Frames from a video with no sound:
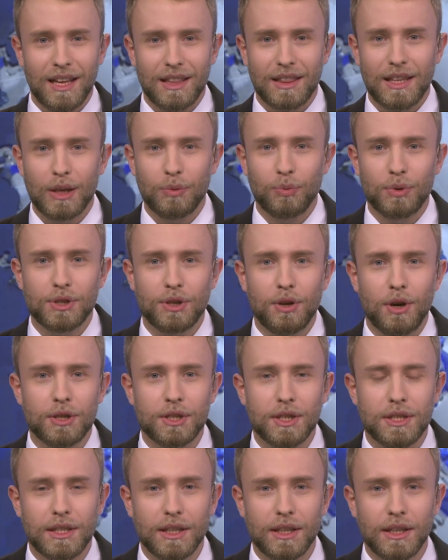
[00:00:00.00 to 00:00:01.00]
That was
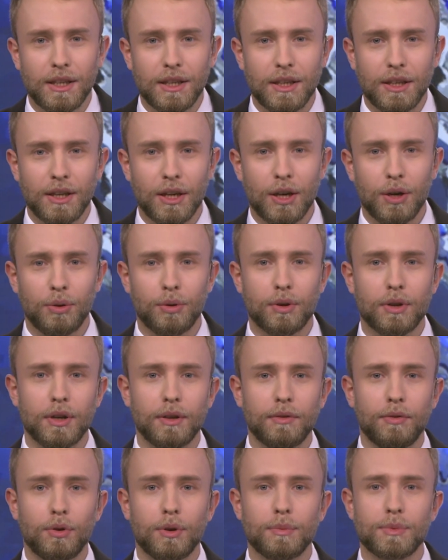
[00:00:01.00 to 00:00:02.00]
Gosha Tykhyi,
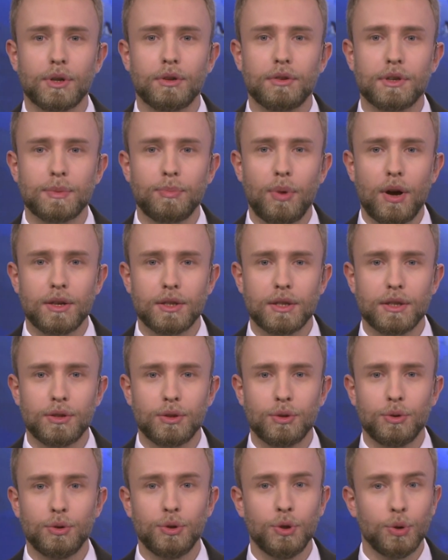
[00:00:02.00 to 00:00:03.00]
Ukrinform's
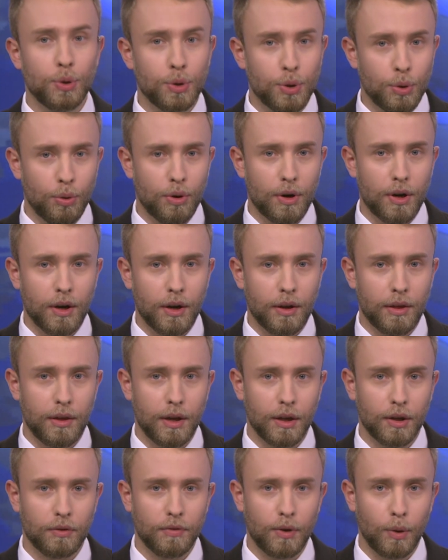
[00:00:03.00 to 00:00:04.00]
correspondent to New York.
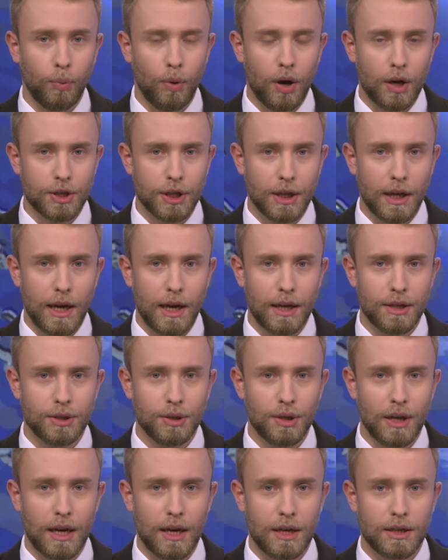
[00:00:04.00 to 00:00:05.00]
Thank you for watching Head
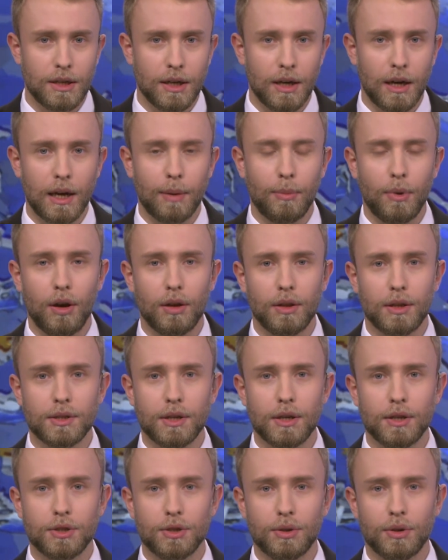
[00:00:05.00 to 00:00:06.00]
to Head. I'm Oles
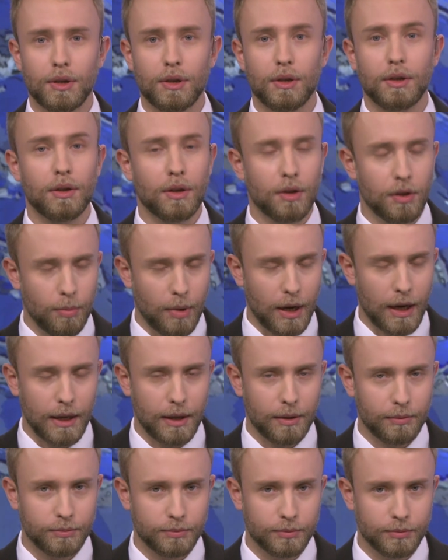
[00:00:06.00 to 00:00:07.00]
Herdzhuk.
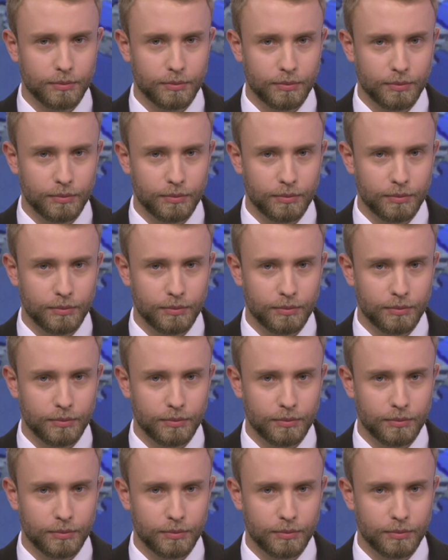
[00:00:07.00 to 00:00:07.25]
Goodbye.